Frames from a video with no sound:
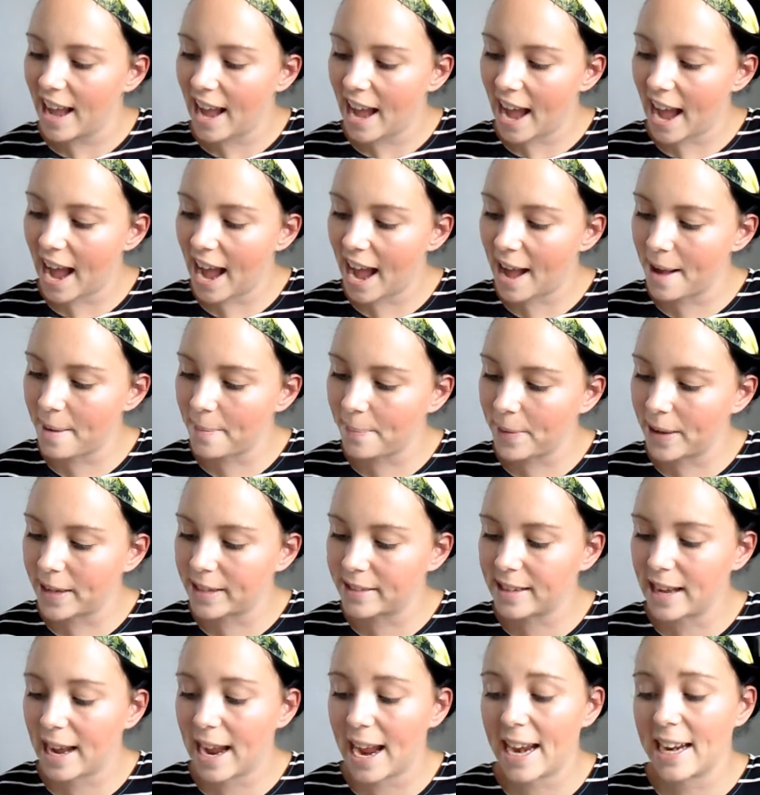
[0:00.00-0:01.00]
And
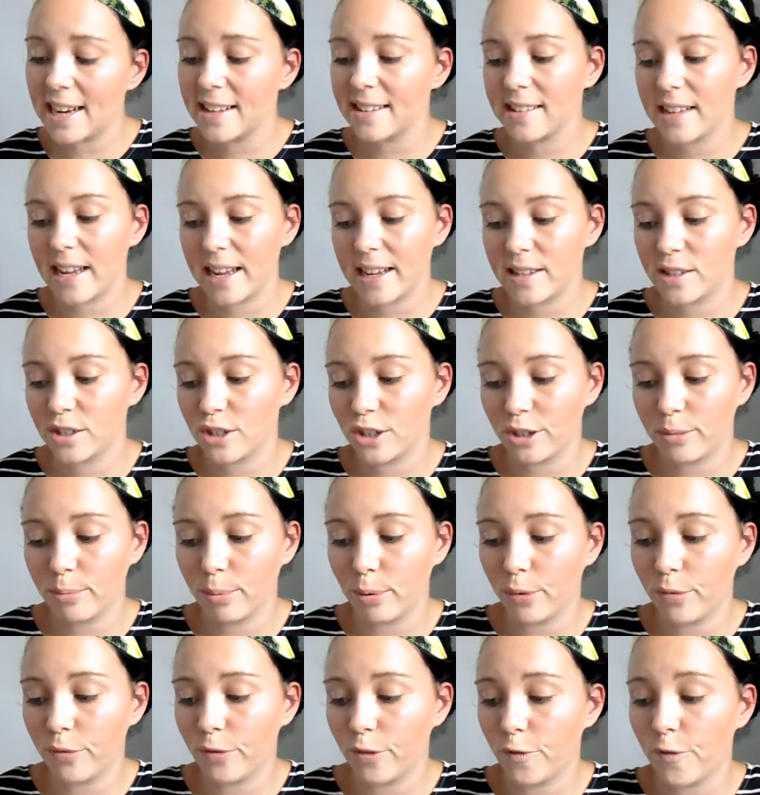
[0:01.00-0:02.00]
it says
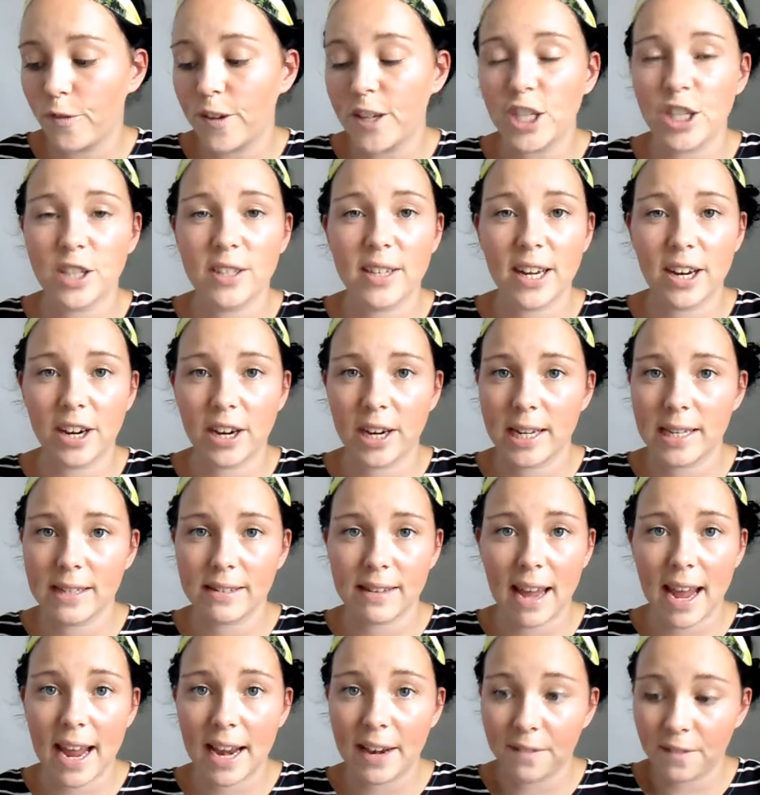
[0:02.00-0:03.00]
suitable for
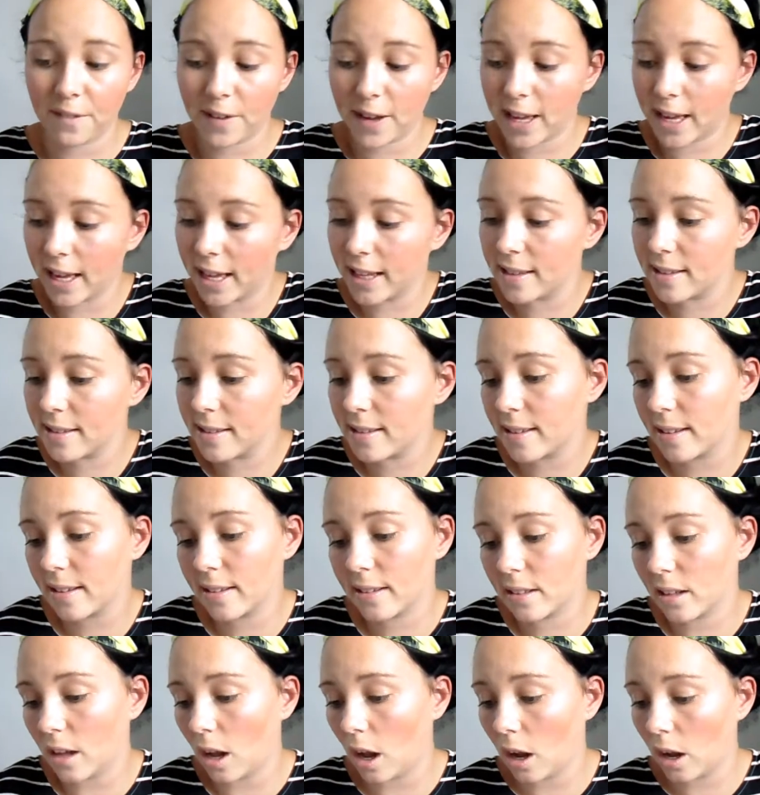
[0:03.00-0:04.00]
vegetarians and vegans,
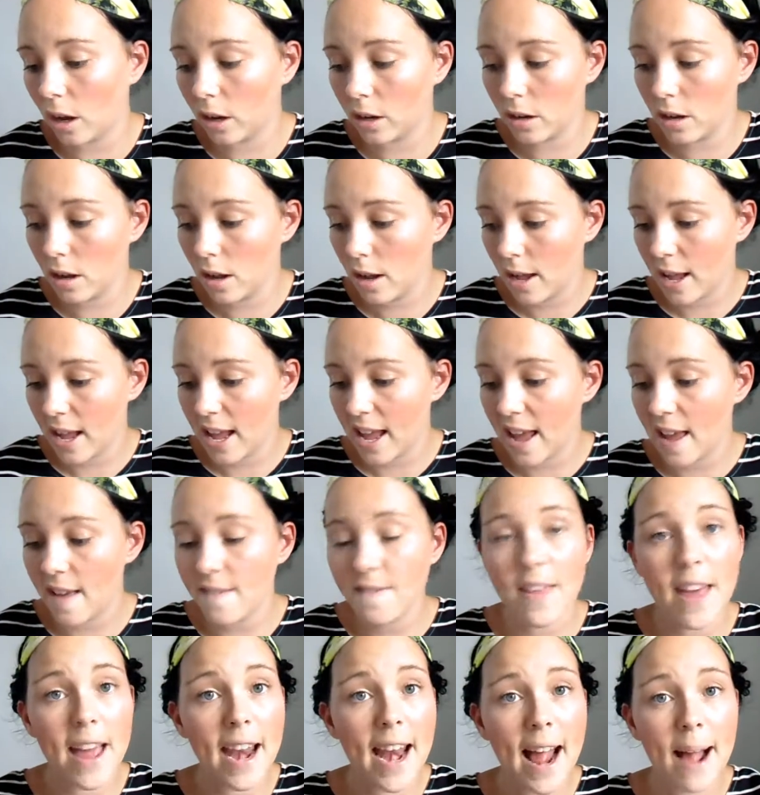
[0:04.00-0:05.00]
so if
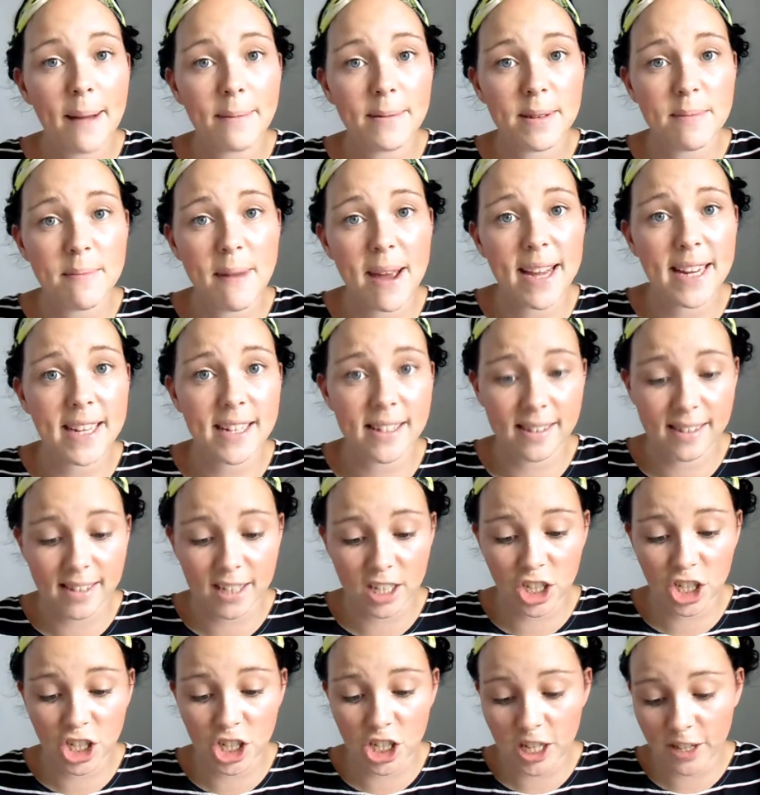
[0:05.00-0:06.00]
that helps you make a
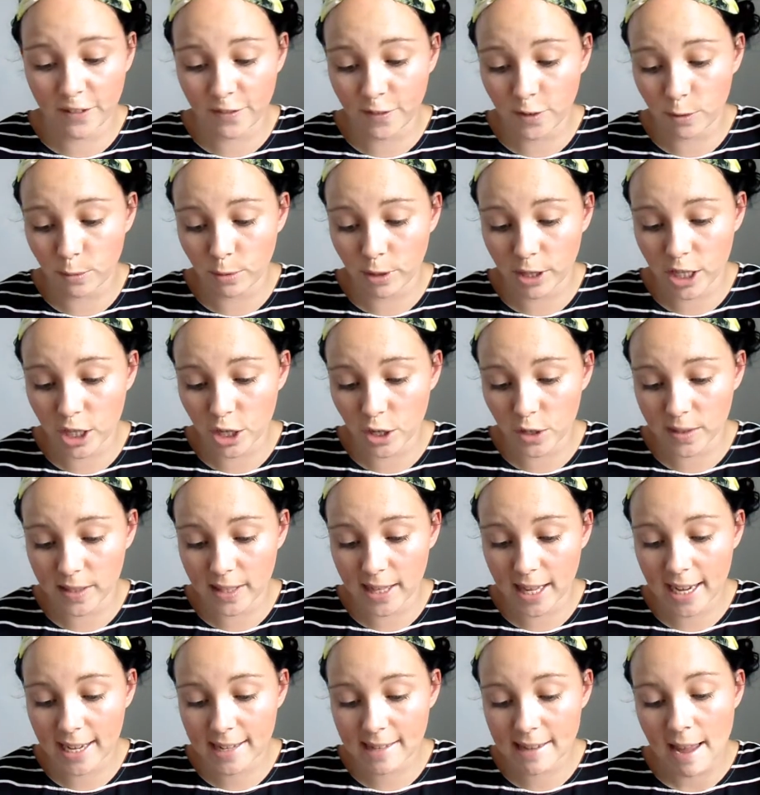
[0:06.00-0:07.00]
decision if you want to use
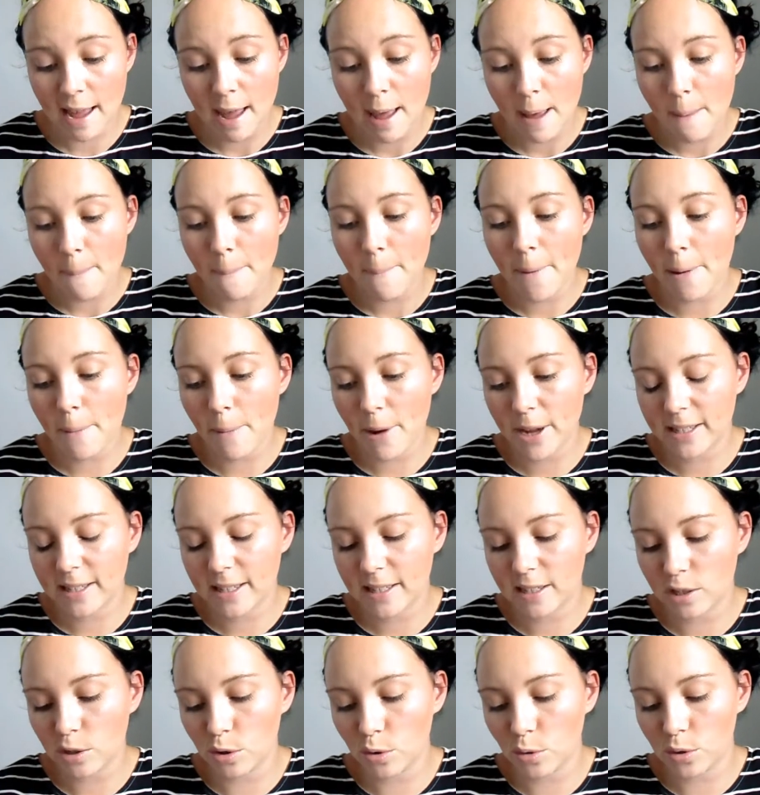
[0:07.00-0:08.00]
these. But my
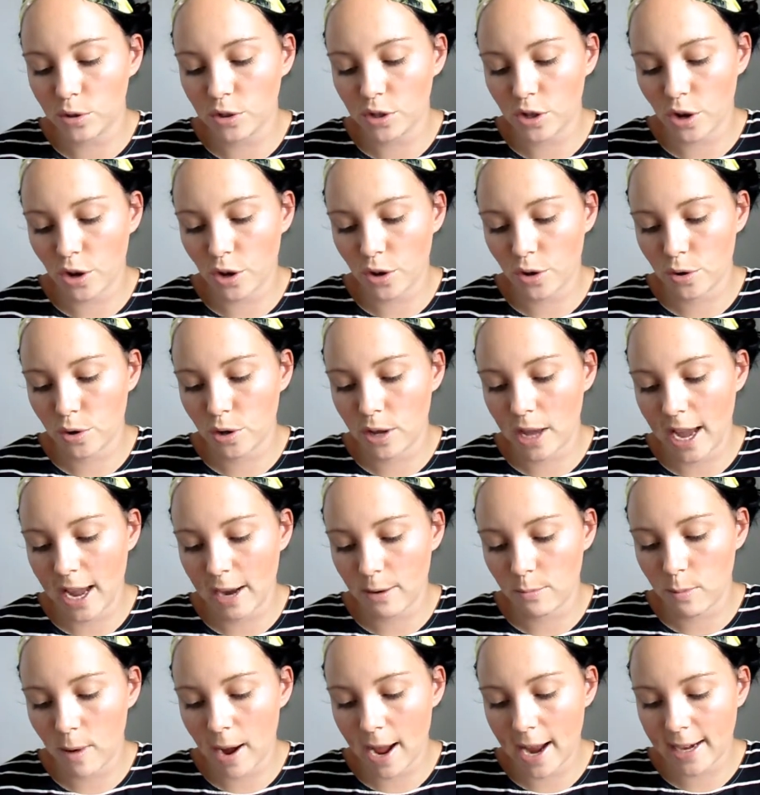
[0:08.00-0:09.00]
sister also
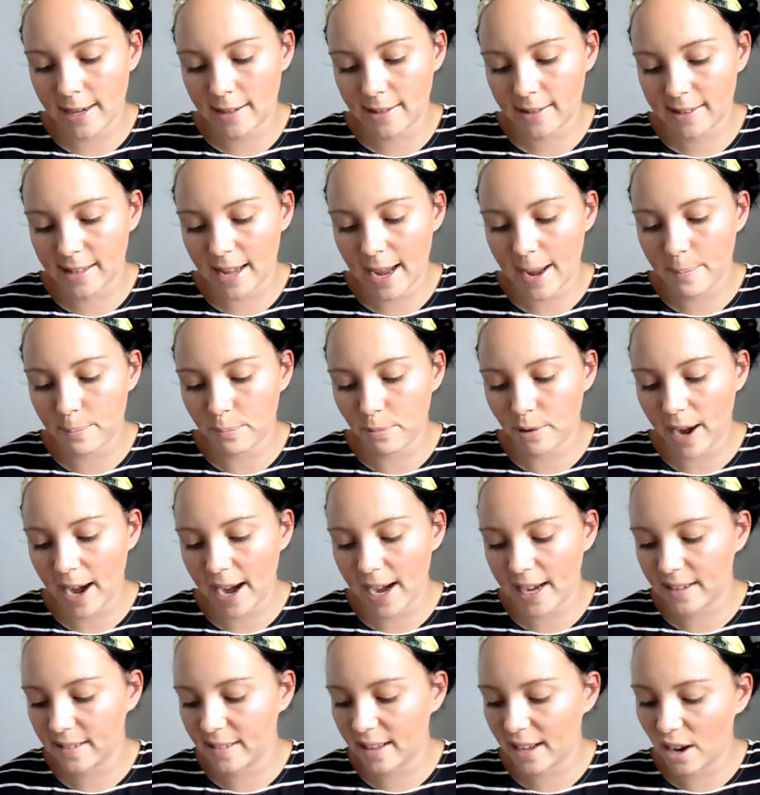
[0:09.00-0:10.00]
had one, same
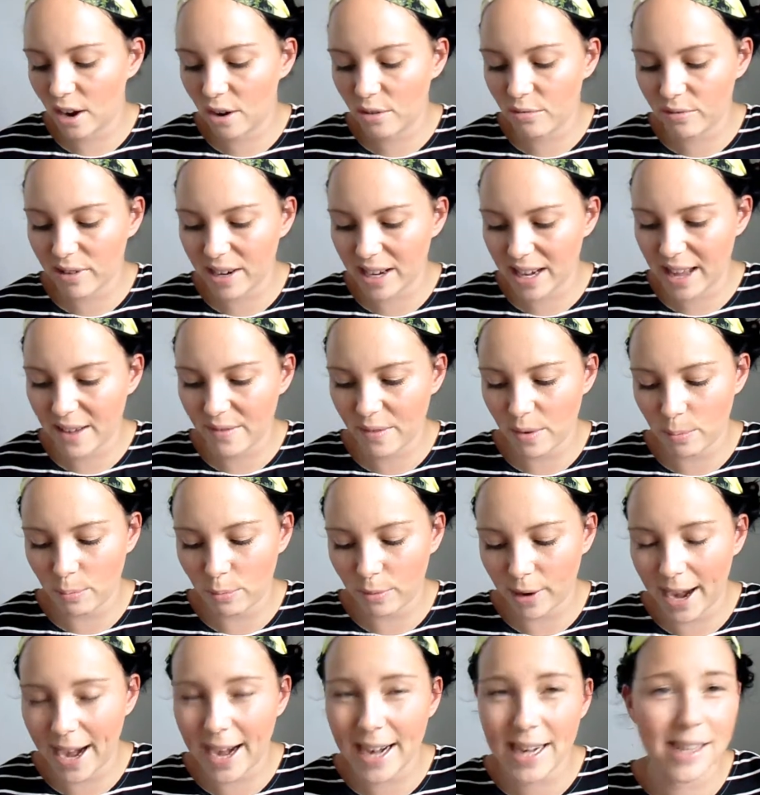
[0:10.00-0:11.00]
brand. They don't really have a
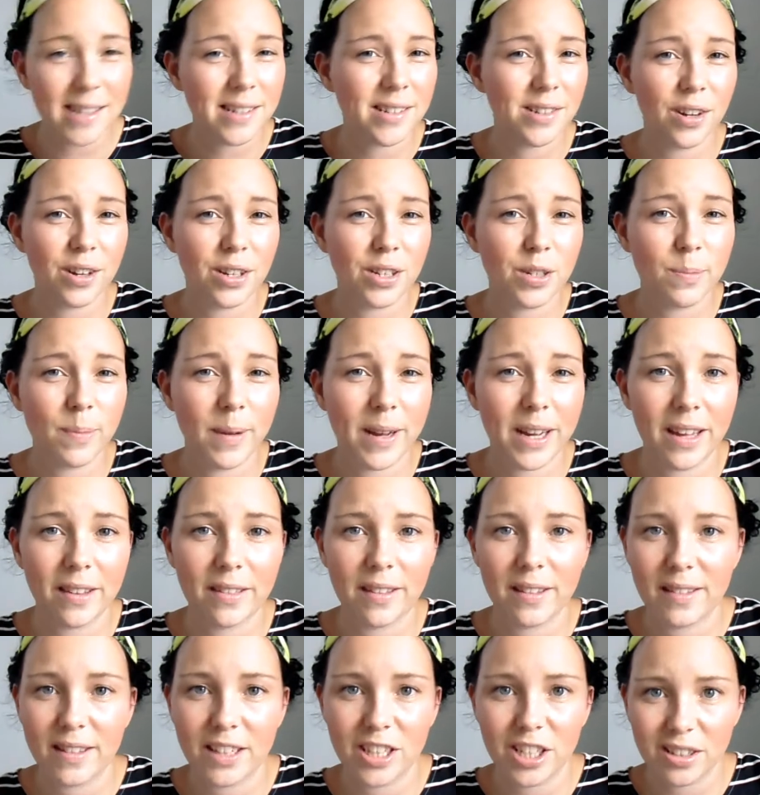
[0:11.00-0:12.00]
brand, so to speak. I
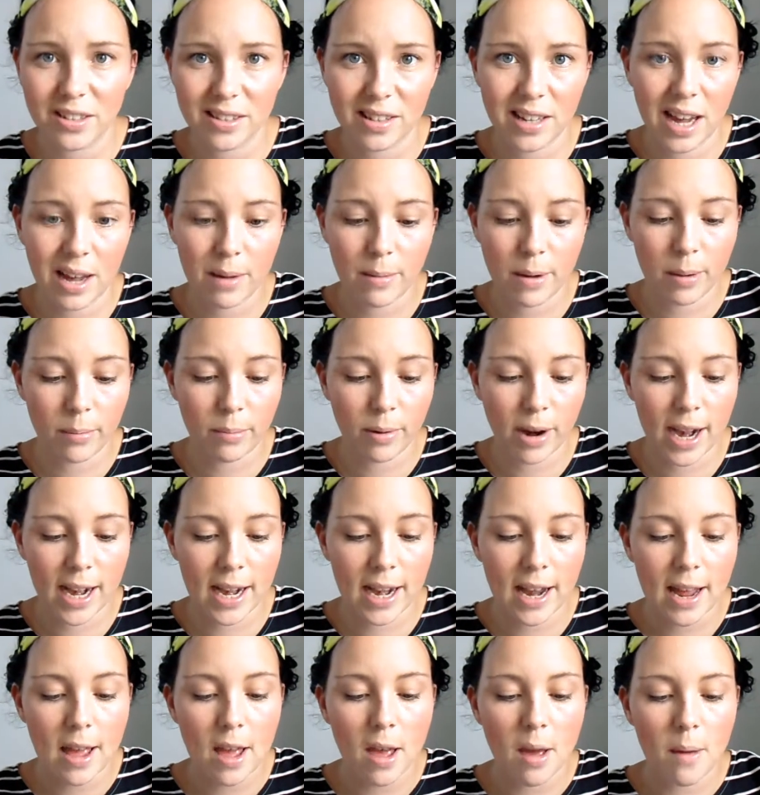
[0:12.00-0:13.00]
think they just came out brand,
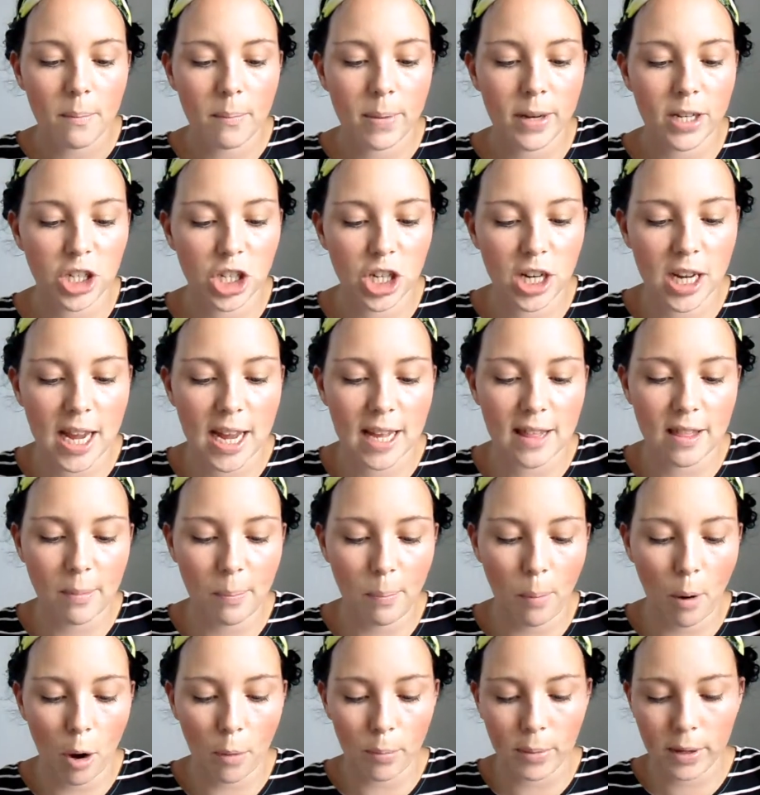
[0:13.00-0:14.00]
but she had the
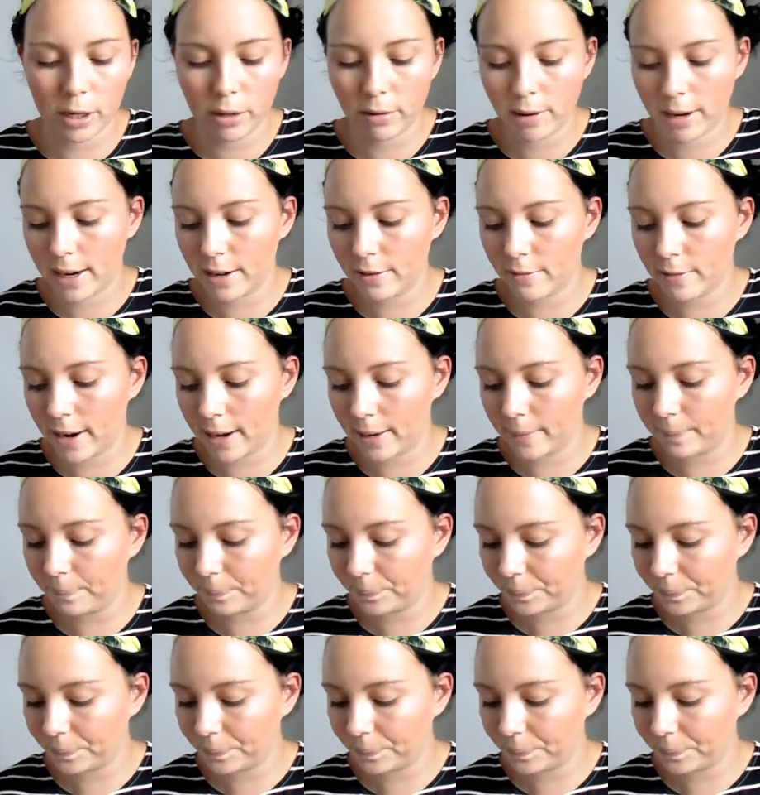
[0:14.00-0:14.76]
pomegranate one.